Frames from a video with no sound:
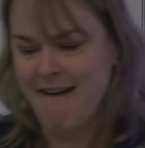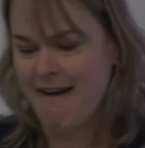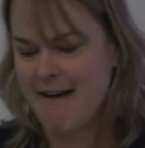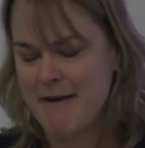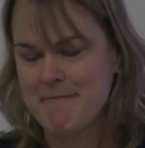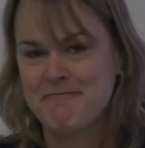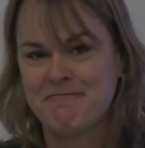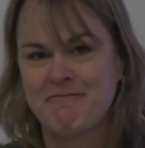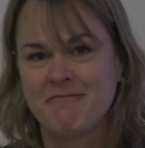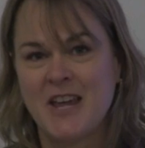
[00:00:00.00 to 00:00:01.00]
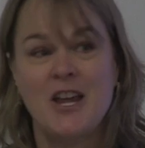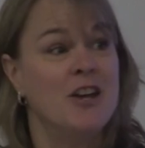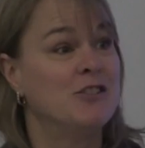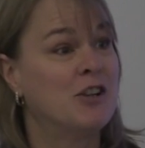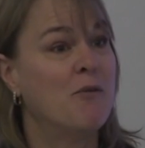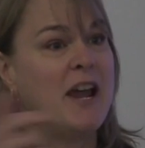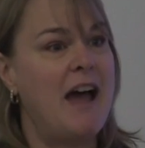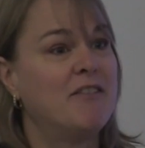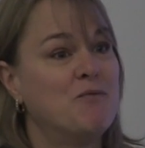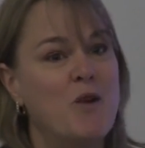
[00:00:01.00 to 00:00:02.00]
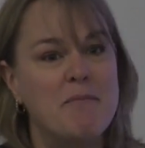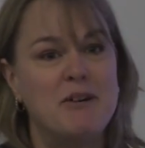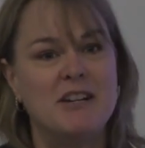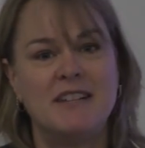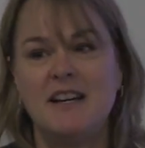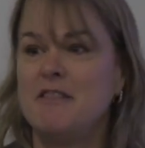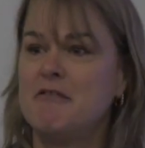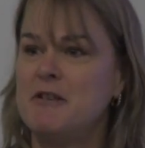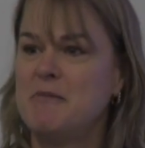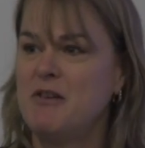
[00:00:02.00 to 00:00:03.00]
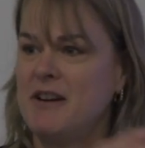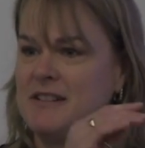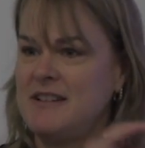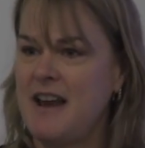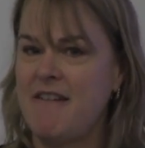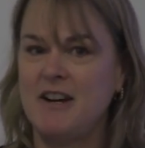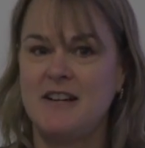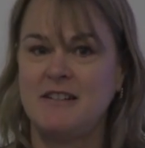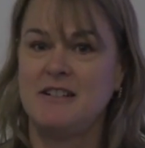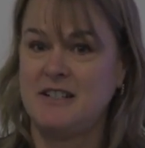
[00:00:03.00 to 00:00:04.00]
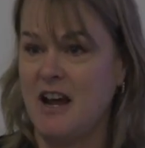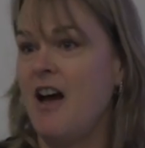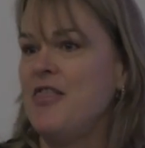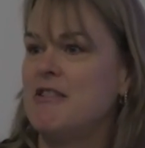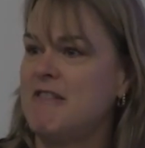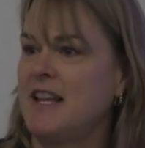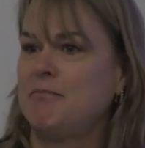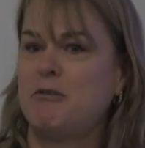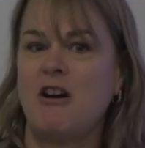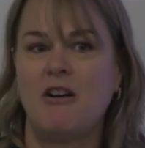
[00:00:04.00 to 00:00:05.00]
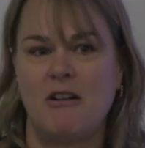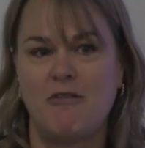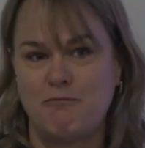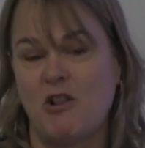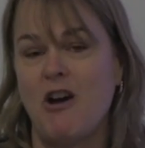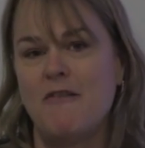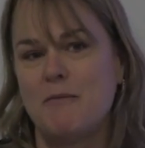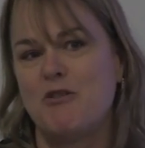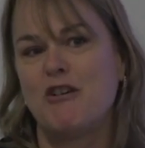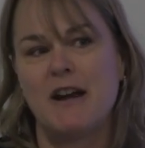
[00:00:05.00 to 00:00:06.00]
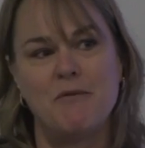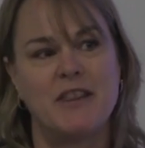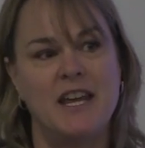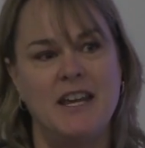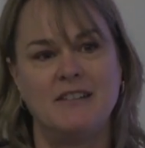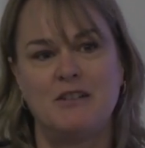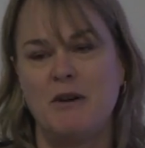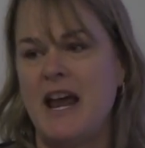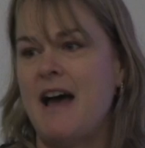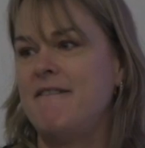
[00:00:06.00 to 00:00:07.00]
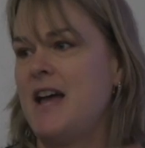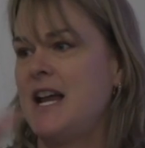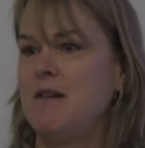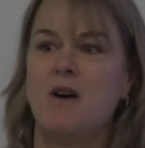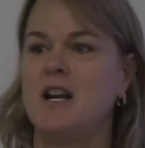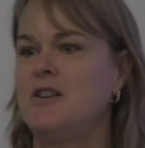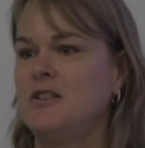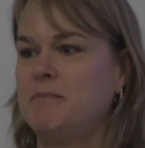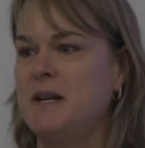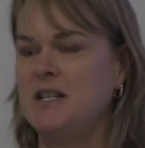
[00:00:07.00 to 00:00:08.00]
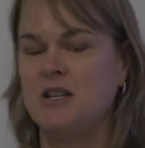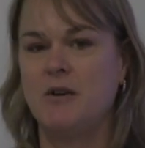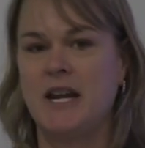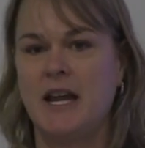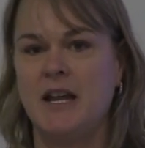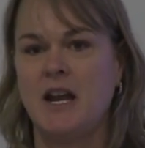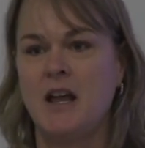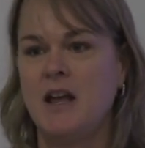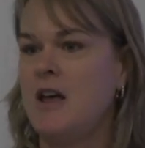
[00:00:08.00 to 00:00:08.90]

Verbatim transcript: Um, so we have one person in the room who has never done the Red Pro Clover program with kids. Do we have anyone who's been doing it